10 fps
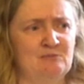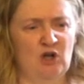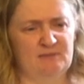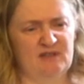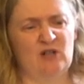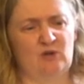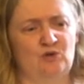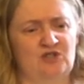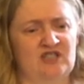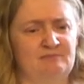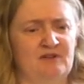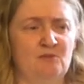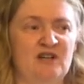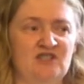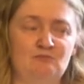calling them enclosures, but there
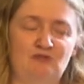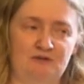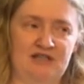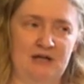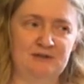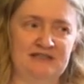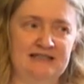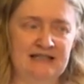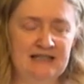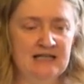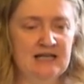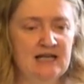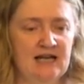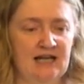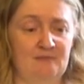were some roundhouses,
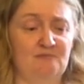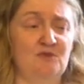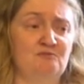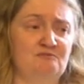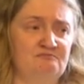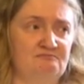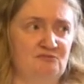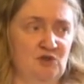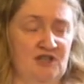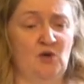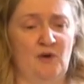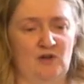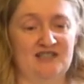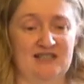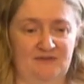and I'm sure they had quite a
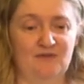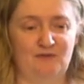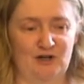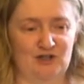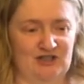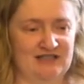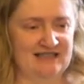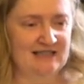lot of different functions.